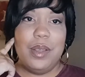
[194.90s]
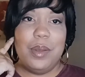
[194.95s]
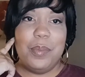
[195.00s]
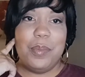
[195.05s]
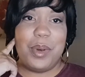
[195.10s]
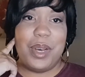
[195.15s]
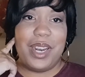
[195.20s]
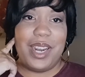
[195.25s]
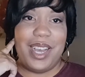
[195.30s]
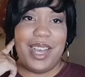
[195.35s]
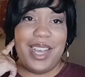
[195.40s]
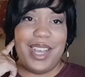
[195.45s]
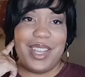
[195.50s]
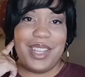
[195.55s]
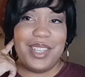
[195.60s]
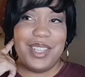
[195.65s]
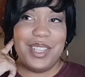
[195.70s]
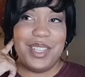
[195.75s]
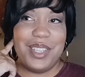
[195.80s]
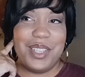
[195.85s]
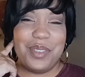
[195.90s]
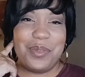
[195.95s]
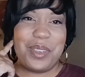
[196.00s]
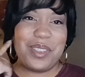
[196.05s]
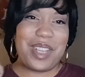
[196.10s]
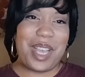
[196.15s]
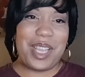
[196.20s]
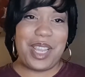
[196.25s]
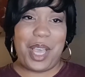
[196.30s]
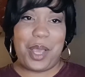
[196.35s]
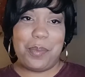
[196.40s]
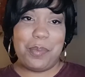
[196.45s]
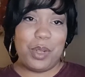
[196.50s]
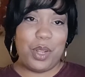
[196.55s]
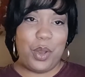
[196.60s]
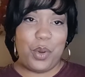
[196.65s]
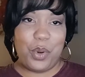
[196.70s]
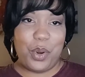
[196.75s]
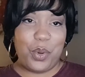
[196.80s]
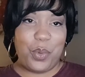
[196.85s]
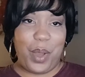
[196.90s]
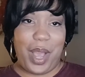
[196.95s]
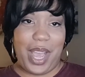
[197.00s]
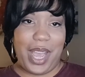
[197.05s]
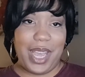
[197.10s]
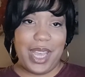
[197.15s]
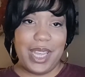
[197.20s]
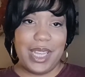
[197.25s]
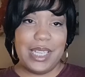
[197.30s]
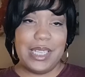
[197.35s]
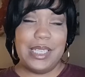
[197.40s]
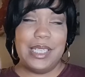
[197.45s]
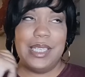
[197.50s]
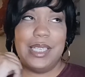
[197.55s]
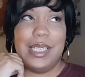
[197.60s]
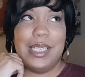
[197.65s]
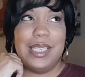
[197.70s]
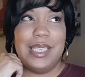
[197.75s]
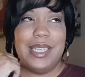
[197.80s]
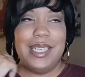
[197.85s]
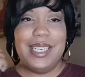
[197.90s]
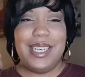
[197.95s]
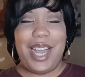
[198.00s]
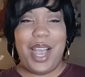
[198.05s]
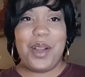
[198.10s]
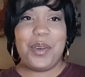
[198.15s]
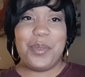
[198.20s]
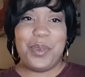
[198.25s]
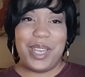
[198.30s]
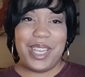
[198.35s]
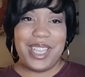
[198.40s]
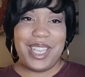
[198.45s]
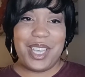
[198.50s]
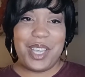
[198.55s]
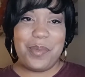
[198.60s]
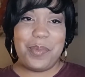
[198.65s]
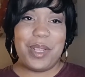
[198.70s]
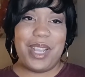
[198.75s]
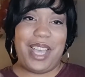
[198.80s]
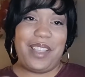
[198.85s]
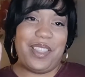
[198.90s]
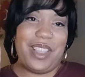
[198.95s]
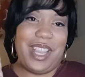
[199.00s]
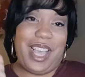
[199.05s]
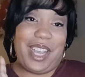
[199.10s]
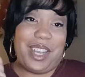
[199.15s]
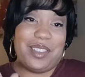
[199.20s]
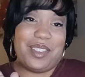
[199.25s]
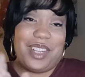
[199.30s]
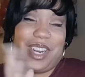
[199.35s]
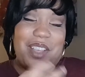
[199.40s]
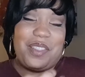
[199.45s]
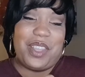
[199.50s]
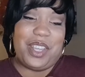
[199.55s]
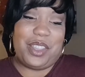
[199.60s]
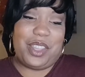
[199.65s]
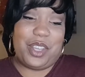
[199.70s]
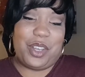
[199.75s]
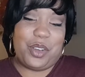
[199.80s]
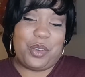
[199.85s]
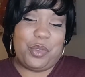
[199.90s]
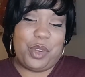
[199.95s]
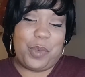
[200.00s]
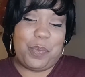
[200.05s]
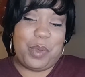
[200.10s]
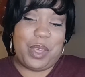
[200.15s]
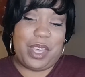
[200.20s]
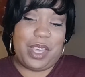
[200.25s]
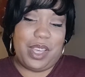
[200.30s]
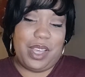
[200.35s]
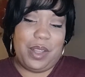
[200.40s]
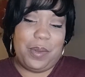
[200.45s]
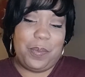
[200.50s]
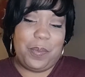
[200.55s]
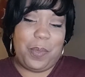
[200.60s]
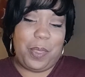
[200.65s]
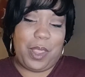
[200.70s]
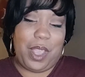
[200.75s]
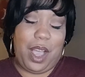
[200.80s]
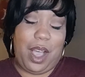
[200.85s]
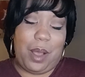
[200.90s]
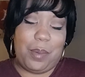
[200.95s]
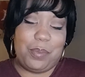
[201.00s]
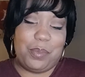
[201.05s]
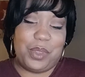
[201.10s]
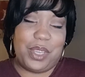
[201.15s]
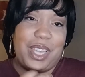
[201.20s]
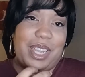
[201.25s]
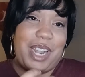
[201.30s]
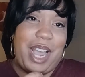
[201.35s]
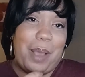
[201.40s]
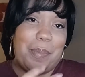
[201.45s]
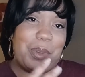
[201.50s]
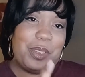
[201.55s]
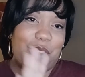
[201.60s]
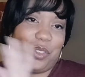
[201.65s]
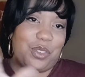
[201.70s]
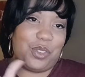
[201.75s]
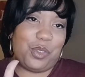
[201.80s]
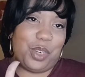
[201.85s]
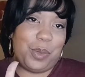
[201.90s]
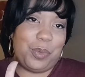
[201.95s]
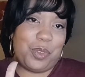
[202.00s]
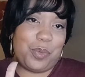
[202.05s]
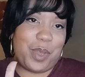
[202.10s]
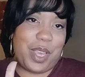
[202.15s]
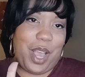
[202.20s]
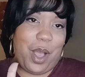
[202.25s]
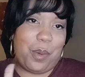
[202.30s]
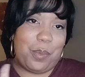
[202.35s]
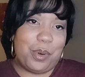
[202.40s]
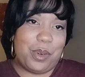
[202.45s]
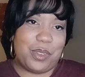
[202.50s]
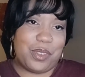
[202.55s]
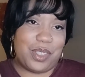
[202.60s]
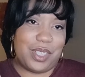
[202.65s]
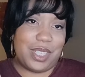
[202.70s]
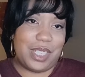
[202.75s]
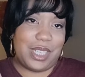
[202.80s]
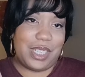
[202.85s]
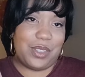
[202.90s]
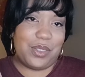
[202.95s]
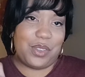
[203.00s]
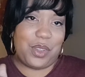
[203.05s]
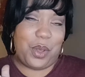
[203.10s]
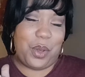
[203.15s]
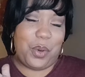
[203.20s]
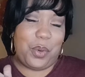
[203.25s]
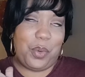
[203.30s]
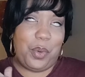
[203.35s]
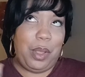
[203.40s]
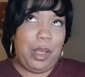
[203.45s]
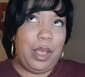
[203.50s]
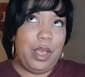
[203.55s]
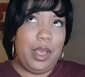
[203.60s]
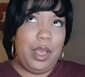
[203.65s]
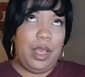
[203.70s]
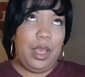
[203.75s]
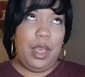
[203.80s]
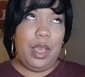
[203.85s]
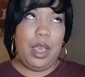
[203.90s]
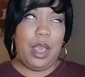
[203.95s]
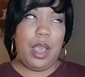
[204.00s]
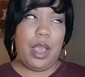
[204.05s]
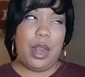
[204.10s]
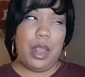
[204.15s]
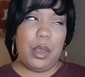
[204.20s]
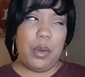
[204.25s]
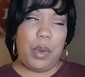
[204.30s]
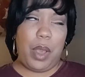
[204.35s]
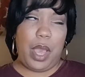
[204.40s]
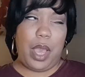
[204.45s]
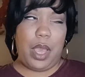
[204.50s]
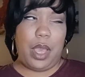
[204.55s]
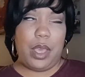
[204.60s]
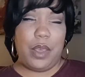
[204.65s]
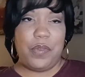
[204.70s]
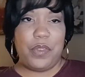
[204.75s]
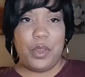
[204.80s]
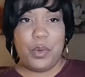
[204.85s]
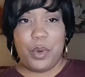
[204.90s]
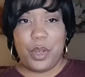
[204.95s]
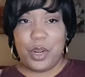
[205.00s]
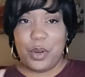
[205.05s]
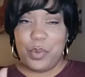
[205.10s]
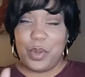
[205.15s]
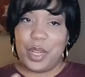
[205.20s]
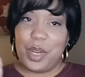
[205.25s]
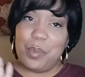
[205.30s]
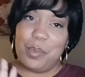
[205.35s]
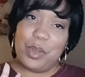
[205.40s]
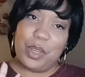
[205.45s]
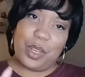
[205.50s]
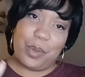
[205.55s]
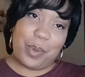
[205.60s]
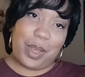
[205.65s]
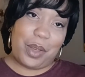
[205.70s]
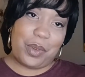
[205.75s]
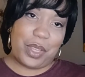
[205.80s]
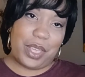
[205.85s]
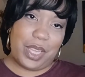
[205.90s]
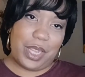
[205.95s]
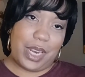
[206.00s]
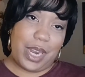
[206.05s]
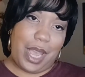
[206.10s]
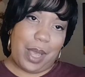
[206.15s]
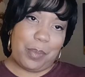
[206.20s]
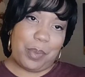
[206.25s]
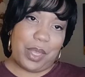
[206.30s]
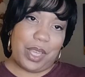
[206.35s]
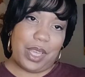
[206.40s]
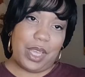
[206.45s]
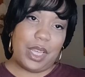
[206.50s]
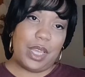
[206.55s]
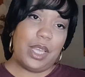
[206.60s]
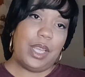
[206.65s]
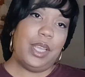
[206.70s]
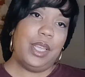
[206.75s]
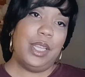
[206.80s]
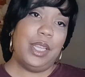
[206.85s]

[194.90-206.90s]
But was I like blown away? Not really, but like I said, I think that kidnapping just creeps me out personally. So anyway, if you want to read a book about kidnapping,